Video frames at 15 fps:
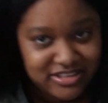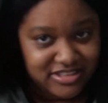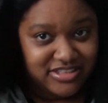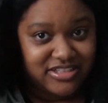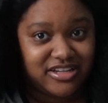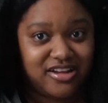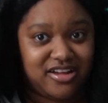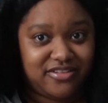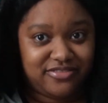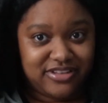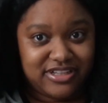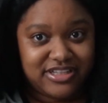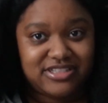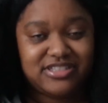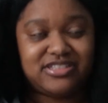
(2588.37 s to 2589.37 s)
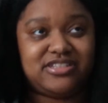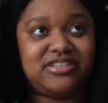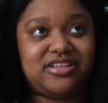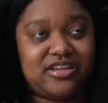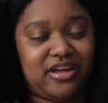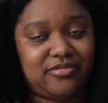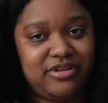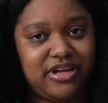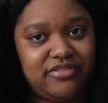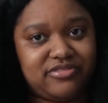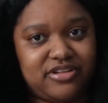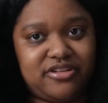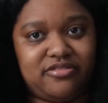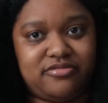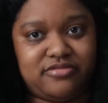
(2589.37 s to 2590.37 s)
Is it obvious? I'm gonna have to
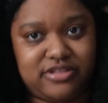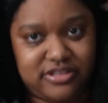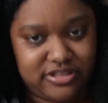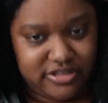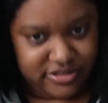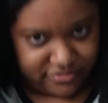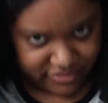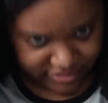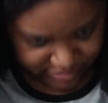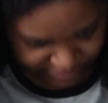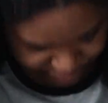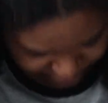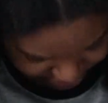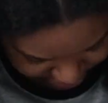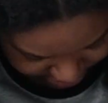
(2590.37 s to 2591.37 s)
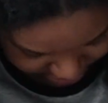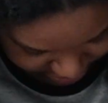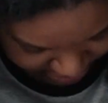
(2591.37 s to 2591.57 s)
go and look in front of my mirror.